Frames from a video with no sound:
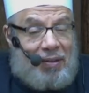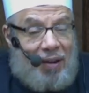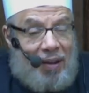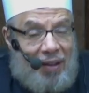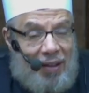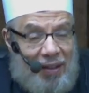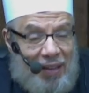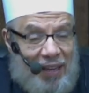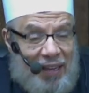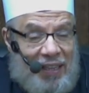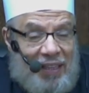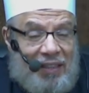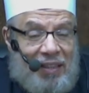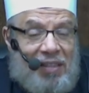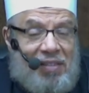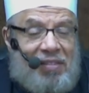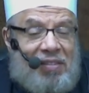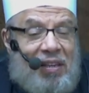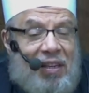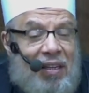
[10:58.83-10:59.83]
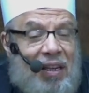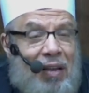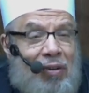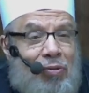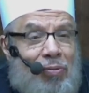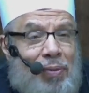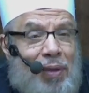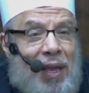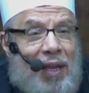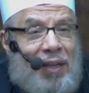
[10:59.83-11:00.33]
a big miracle
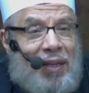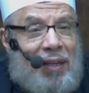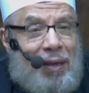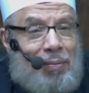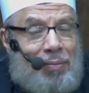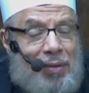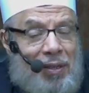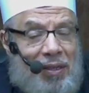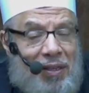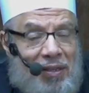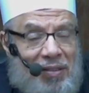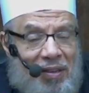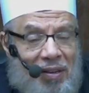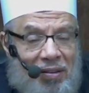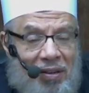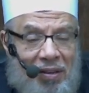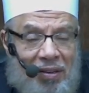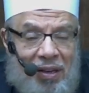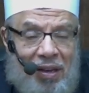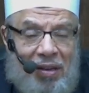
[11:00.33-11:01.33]
that Allah Azza wa Jal has